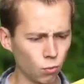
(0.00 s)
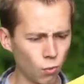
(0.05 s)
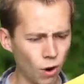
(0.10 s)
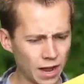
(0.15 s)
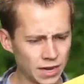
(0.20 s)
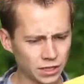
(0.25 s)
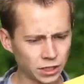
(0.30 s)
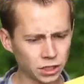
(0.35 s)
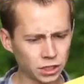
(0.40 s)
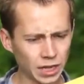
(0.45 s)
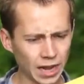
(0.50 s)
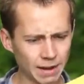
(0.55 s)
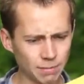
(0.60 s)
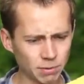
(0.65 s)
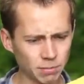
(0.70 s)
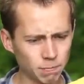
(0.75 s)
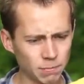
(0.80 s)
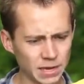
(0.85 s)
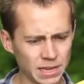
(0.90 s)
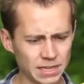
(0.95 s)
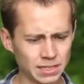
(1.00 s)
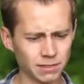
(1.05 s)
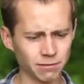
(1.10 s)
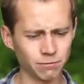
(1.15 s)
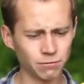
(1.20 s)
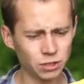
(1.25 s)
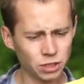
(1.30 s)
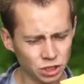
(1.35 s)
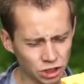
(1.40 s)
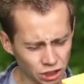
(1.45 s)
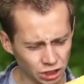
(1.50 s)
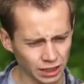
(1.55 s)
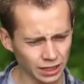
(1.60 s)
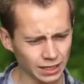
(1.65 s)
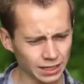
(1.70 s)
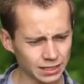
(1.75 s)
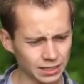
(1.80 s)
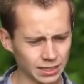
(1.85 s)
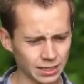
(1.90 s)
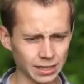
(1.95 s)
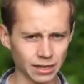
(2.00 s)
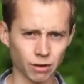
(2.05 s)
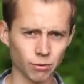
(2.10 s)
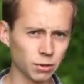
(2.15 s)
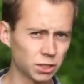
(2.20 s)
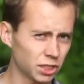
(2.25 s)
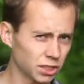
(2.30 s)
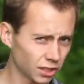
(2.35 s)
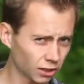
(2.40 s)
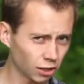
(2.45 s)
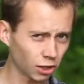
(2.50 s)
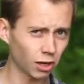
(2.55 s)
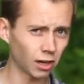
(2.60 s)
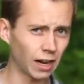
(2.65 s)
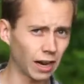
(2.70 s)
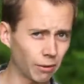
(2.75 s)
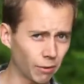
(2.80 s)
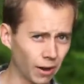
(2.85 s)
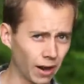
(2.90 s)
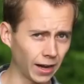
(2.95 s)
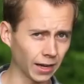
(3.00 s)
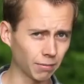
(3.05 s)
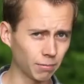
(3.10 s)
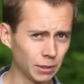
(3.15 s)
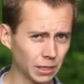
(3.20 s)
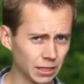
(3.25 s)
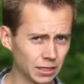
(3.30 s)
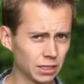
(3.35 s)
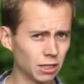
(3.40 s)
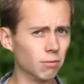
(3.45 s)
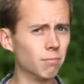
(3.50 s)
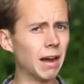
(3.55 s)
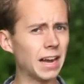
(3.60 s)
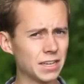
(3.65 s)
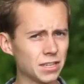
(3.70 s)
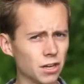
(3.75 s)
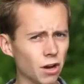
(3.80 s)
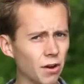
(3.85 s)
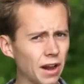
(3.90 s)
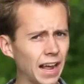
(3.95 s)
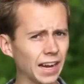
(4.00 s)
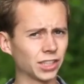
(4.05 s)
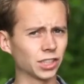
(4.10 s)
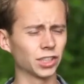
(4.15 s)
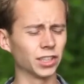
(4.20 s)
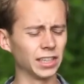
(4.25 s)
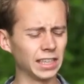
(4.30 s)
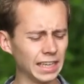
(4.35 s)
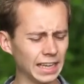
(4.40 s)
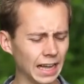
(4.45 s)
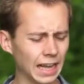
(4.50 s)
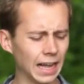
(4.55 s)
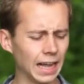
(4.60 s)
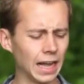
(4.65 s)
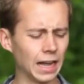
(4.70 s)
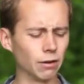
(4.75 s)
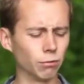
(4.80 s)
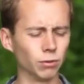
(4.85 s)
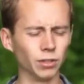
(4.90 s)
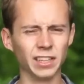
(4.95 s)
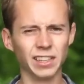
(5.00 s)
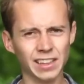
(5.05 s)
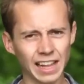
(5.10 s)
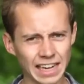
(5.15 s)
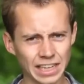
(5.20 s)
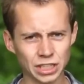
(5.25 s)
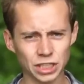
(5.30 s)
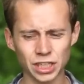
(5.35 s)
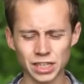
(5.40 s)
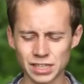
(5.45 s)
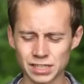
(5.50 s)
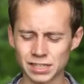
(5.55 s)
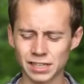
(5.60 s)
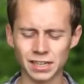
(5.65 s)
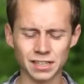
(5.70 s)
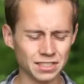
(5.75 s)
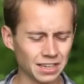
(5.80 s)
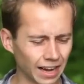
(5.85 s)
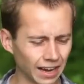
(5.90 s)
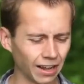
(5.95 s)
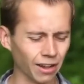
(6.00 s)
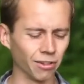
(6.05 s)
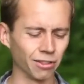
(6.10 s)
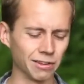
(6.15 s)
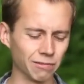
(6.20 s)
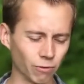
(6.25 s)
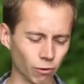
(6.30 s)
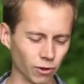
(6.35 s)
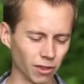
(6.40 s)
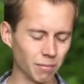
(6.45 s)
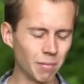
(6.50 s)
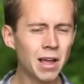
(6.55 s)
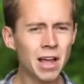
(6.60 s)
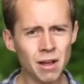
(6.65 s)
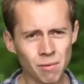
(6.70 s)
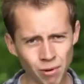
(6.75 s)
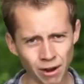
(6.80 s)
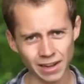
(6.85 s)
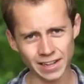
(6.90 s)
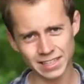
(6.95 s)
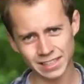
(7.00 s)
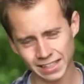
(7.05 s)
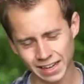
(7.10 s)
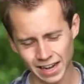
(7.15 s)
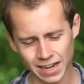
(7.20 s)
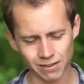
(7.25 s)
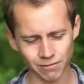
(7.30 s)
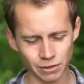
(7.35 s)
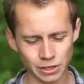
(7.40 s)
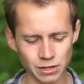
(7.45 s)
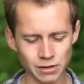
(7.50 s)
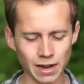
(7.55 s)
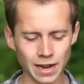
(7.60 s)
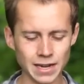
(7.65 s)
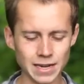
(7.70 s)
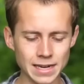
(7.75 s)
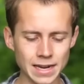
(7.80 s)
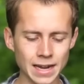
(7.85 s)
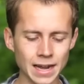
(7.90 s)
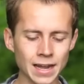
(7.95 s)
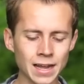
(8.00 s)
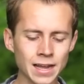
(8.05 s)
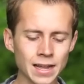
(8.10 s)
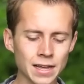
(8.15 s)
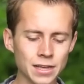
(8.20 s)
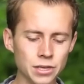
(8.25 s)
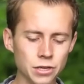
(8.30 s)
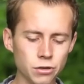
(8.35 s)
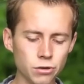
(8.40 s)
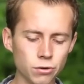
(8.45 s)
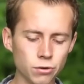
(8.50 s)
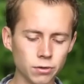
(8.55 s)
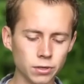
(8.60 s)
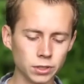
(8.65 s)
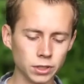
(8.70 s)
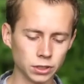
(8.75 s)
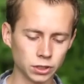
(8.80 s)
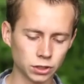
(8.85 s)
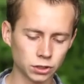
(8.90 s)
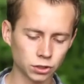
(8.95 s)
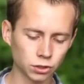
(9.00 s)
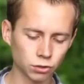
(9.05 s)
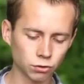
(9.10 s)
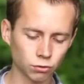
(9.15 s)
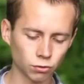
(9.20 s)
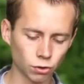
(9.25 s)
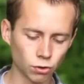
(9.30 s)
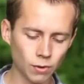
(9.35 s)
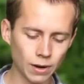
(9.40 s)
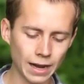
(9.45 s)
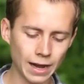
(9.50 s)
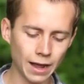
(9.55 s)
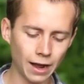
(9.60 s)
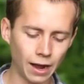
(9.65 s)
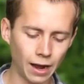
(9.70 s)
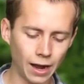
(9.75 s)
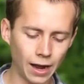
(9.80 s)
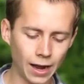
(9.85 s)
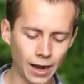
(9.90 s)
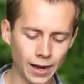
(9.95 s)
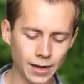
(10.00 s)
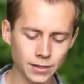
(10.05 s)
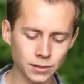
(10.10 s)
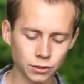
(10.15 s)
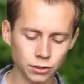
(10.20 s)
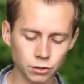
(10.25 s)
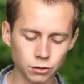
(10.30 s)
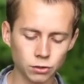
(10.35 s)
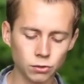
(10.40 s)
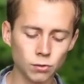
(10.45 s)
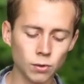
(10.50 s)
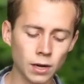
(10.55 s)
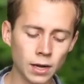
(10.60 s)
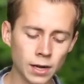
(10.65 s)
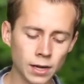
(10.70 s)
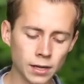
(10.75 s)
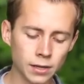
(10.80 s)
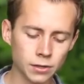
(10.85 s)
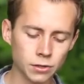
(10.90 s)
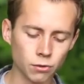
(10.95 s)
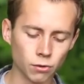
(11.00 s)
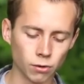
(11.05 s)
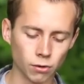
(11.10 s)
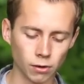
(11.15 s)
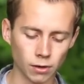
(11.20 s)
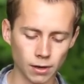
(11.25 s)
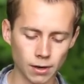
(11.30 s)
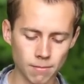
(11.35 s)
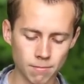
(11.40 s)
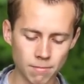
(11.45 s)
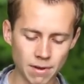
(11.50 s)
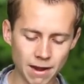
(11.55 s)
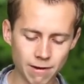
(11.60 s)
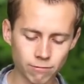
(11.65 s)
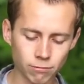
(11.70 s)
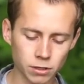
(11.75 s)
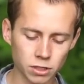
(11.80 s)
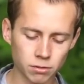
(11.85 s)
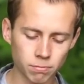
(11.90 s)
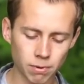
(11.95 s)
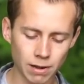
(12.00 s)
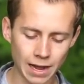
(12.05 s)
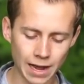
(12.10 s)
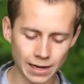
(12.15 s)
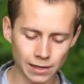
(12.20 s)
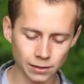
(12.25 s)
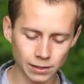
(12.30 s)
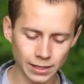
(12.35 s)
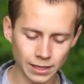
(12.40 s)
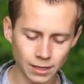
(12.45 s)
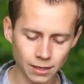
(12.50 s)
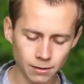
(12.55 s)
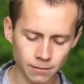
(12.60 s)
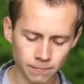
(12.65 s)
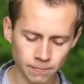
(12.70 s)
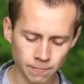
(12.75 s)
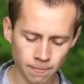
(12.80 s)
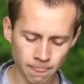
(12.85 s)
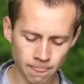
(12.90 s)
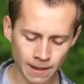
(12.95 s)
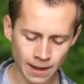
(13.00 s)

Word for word: wedge-shaped piece of cheese here, which is a little ironic because, you know, mice don't actually uh, really like cheese and it's not healthy for them. But it's a kind of cute idea. You just screw it onto your beverage bottle here,